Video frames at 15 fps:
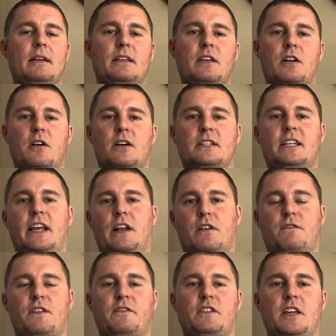a 10 or
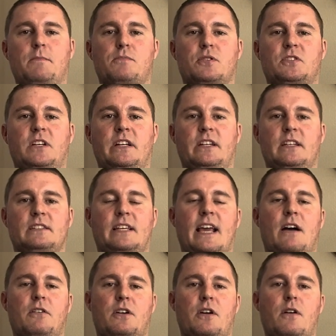15%
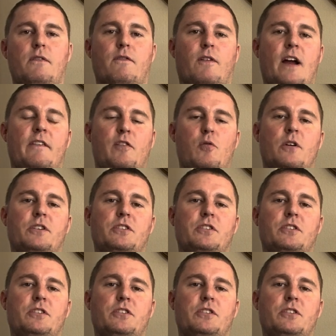discount code for everyone